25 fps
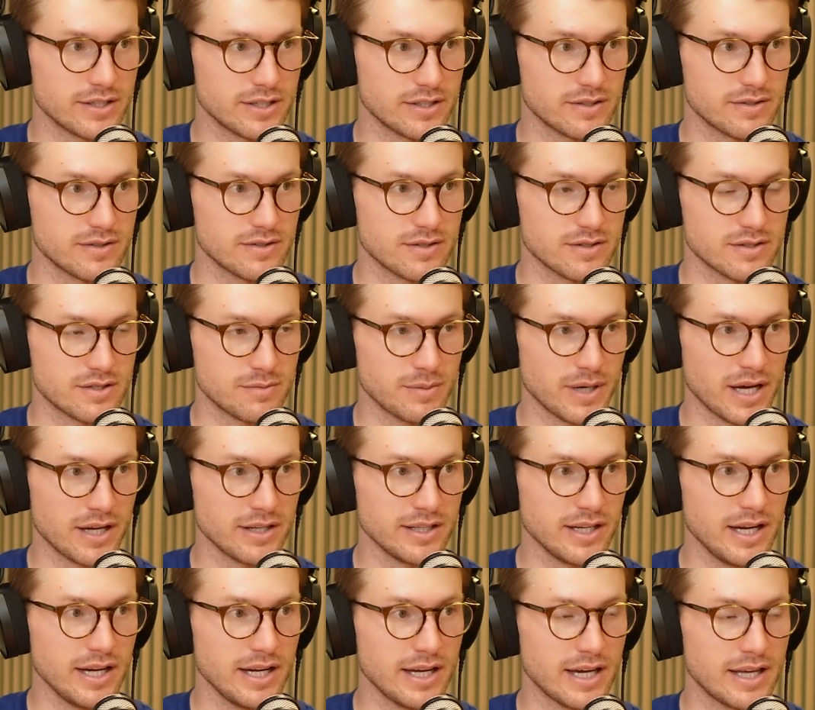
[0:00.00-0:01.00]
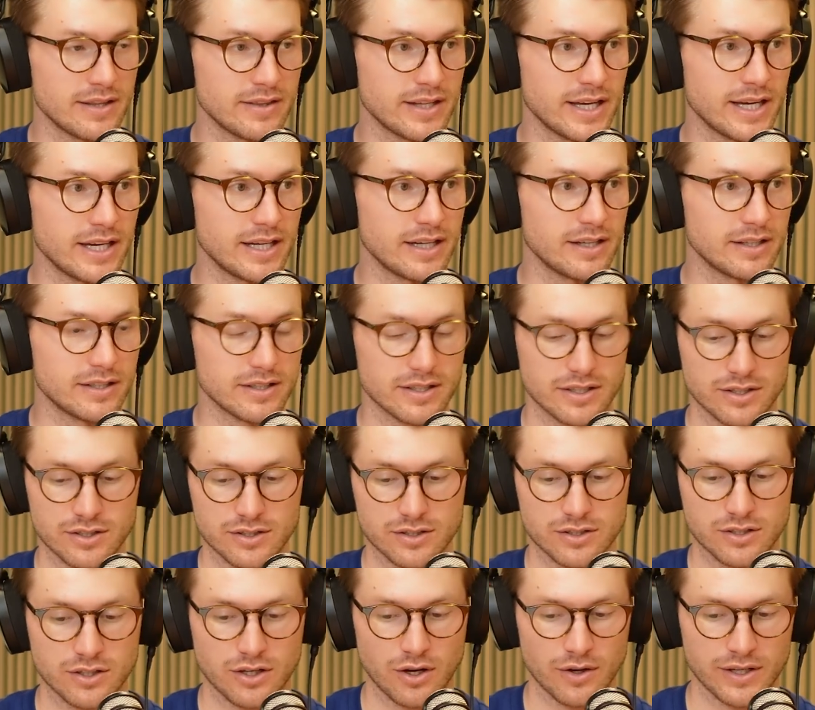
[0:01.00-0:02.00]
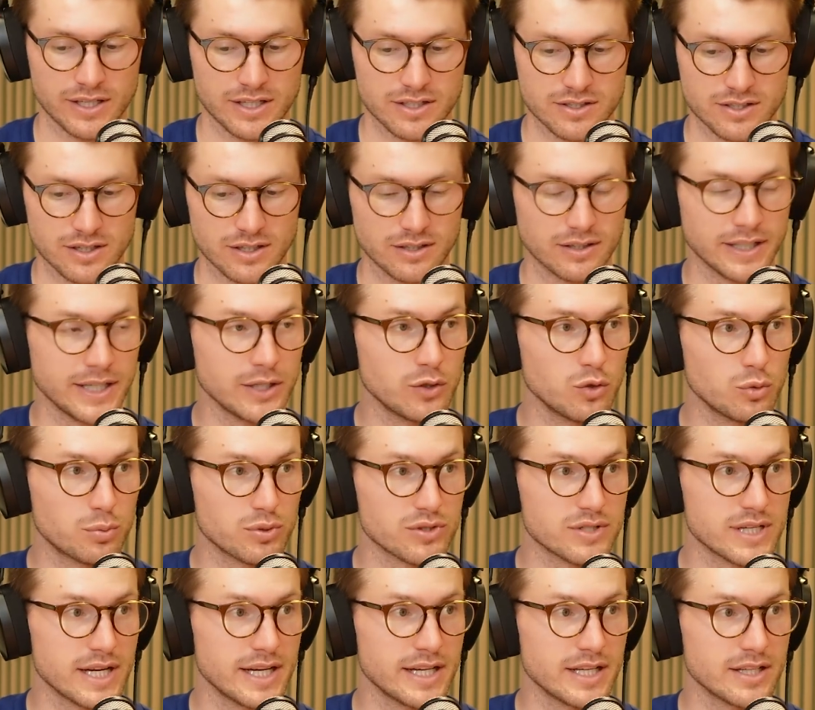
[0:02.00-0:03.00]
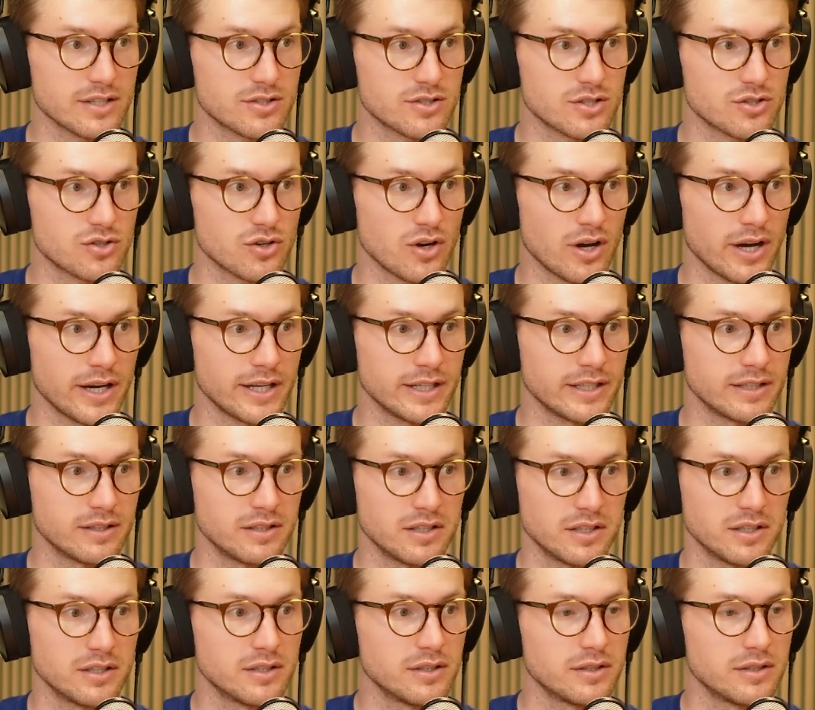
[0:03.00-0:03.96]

at Sibanye, and they're going into legal proceedings to try and